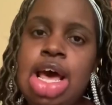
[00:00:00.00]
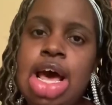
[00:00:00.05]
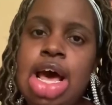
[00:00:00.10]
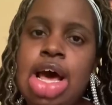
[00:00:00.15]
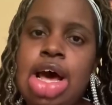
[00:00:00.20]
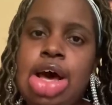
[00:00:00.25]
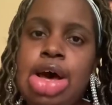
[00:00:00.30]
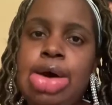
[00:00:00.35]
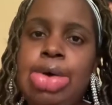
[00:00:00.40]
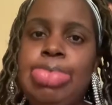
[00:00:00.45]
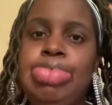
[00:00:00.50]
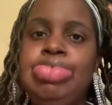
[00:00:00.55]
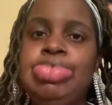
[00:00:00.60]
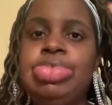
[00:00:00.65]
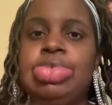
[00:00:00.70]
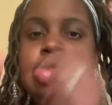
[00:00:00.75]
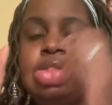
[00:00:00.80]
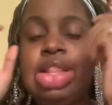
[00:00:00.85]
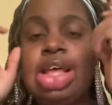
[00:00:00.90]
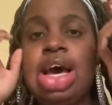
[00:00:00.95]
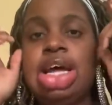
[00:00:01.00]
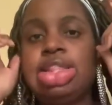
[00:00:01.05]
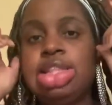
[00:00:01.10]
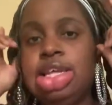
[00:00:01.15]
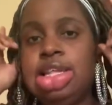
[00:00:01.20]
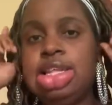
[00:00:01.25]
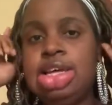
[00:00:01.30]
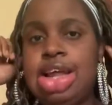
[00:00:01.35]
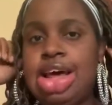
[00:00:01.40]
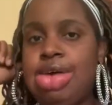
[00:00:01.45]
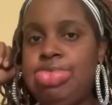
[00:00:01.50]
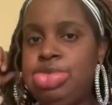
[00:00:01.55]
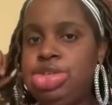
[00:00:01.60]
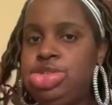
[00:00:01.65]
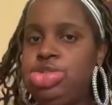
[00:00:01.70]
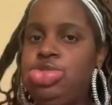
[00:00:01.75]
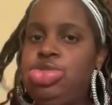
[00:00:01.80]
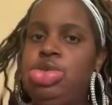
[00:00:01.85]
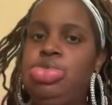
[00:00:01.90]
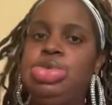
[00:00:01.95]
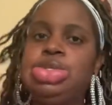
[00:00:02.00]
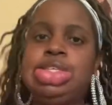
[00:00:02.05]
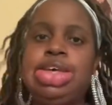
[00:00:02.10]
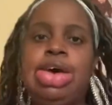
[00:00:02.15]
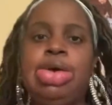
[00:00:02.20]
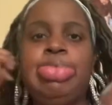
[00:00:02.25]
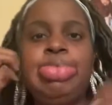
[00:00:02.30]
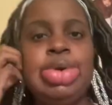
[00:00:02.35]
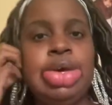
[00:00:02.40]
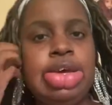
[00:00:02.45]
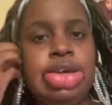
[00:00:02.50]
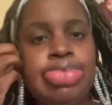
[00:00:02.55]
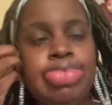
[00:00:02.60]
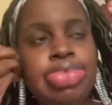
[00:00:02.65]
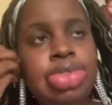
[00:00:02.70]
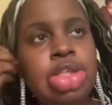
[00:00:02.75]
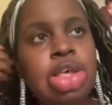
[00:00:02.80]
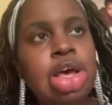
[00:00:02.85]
Nothing that I was doing was helping.